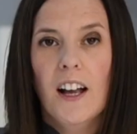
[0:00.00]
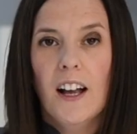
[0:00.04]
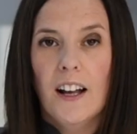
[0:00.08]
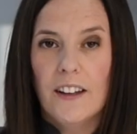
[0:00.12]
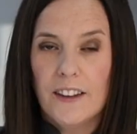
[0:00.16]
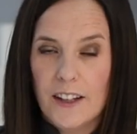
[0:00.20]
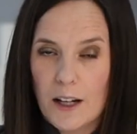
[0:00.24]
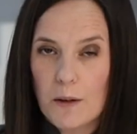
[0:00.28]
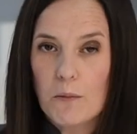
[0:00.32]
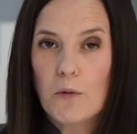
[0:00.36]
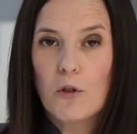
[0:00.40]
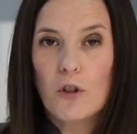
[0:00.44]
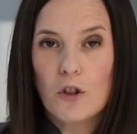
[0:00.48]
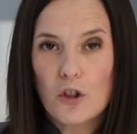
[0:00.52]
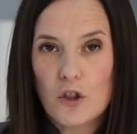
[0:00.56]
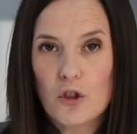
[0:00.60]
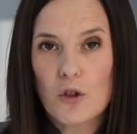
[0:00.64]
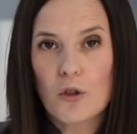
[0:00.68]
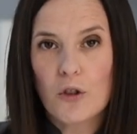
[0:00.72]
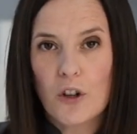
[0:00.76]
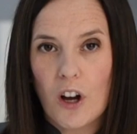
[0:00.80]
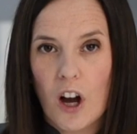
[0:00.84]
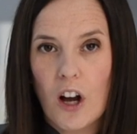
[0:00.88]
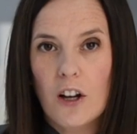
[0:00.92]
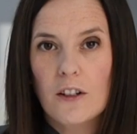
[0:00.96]
and then I'm going to
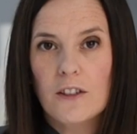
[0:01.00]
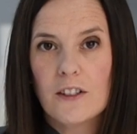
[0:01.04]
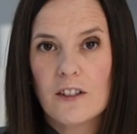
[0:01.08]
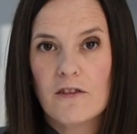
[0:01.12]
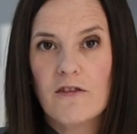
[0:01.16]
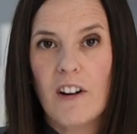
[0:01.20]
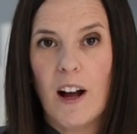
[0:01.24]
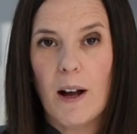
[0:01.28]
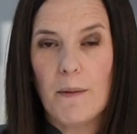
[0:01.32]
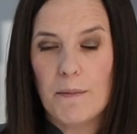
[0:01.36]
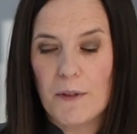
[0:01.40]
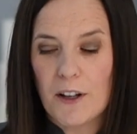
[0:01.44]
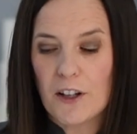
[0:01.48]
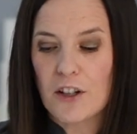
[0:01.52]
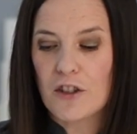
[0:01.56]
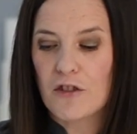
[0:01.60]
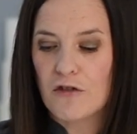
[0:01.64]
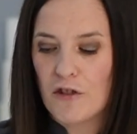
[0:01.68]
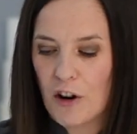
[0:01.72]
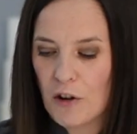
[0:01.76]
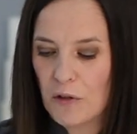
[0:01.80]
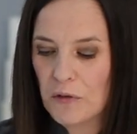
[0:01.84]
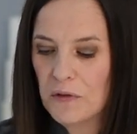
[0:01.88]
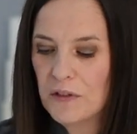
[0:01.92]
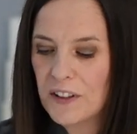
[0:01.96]
show you how to wrap this
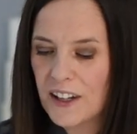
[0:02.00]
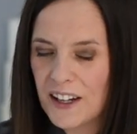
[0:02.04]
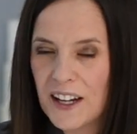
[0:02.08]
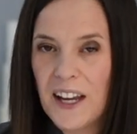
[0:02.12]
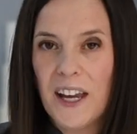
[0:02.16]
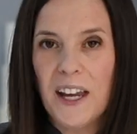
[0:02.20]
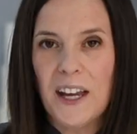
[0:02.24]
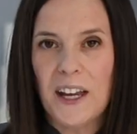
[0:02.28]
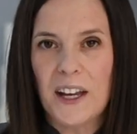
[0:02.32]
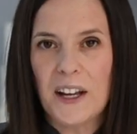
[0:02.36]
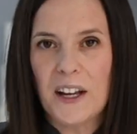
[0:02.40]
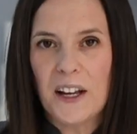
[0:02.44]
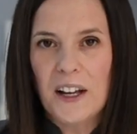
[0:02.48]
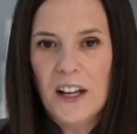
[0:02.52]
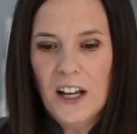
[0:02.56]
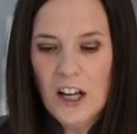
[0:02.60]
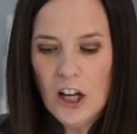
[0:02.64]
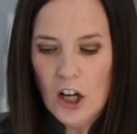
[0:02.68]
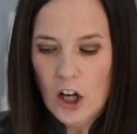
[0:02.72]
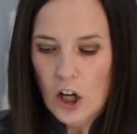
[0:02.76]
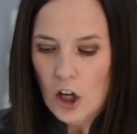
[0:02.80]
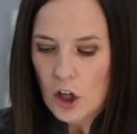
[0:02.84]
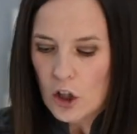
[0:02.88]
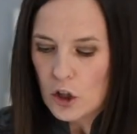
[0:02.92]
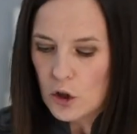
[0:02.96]
round a cake.
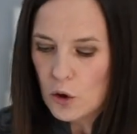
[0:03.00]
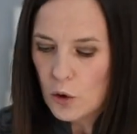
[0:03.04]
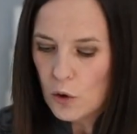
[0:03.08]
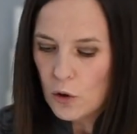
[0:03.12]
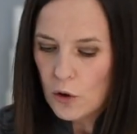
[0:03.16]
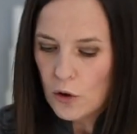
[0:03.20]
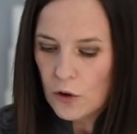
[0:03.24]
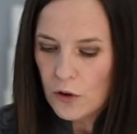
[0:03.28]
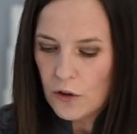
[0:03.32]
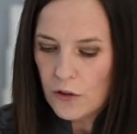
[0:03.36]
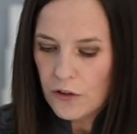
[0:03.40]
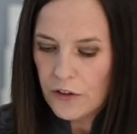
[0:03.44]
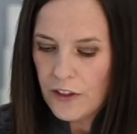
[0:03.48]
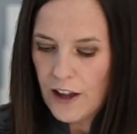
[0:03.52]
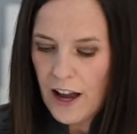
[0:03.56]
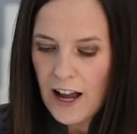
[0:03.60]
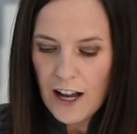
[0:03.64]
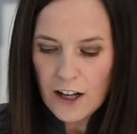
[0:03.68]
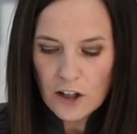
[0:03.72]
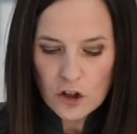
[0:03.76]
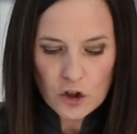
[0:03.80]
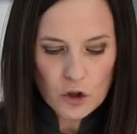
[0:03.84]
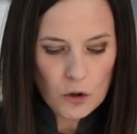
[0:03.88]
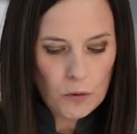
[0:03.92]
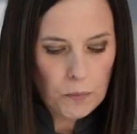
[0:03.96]
So the
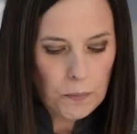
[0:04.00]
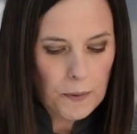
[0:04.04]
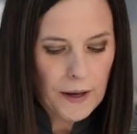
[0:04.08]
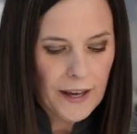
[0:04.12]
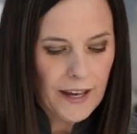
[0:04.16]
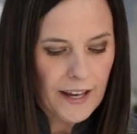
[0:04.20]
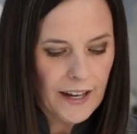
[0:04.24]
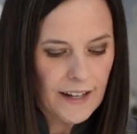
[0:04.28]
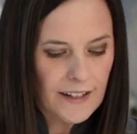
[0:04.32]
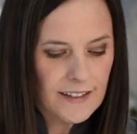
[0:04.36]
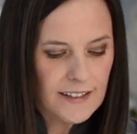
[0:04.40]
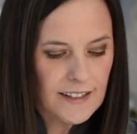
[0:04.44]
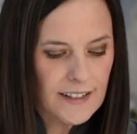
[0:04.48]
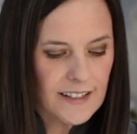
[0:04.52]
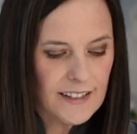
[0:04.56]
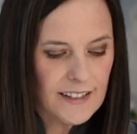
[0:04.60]
actual paste is